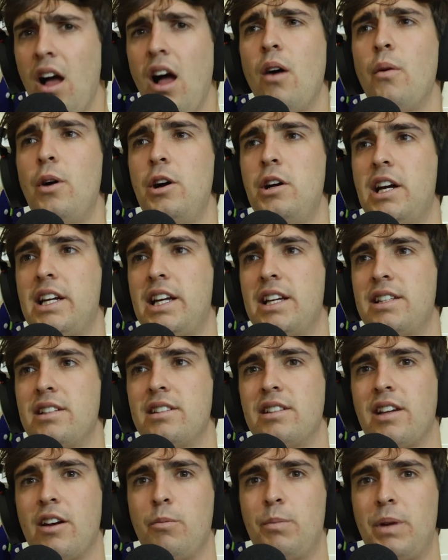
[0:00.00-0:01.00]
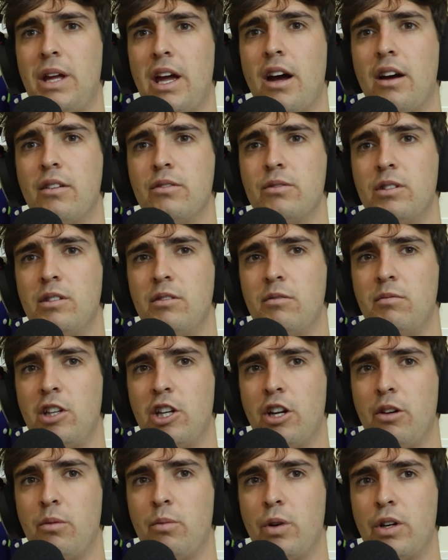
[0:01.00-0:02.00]
Oh, well, I guess it's helped me out with,
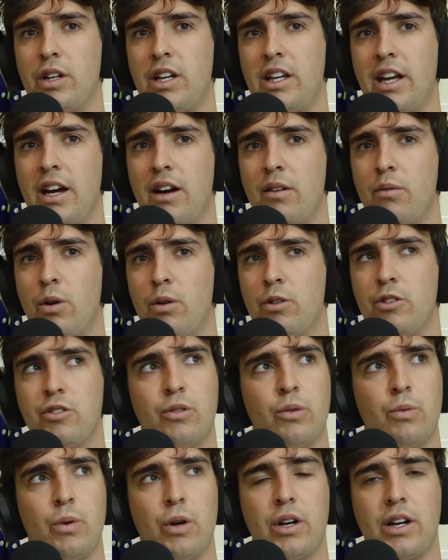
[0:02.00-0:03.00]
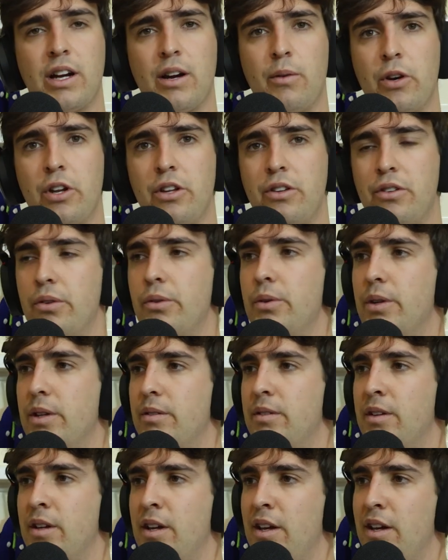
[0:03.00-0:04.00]
working out what sort of work I want to do.
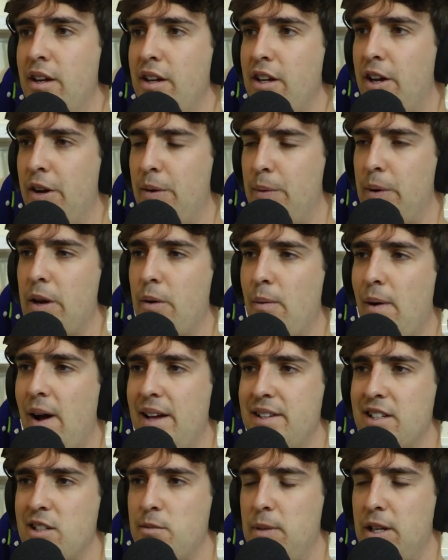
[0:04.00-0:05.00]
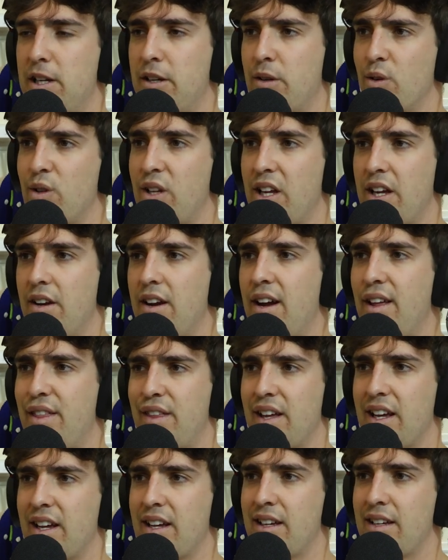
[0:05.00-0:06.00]
And career-wise, it's been a good year, I
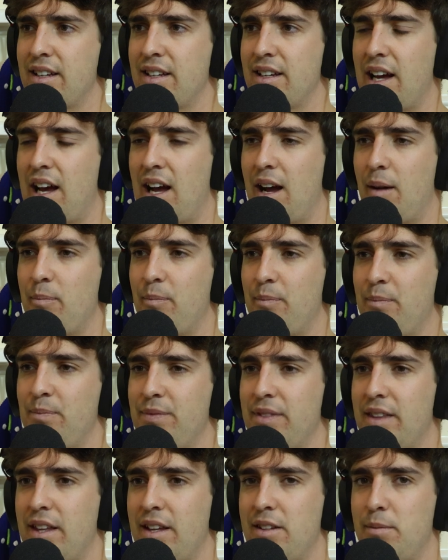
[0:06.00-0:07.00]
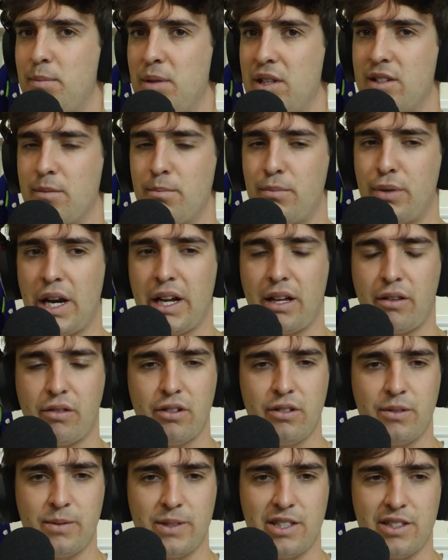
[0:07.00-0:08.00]
think. There's been some
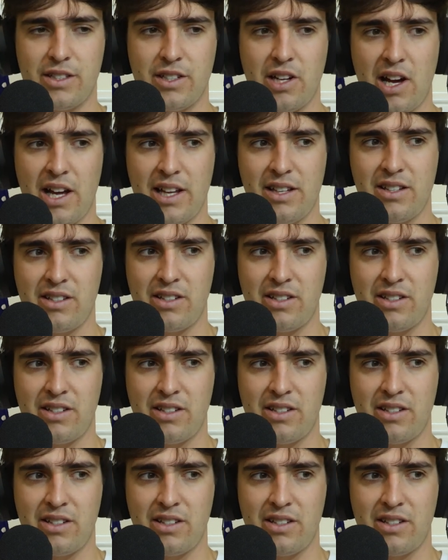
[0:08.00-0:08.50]
breakthroughs, which is nice.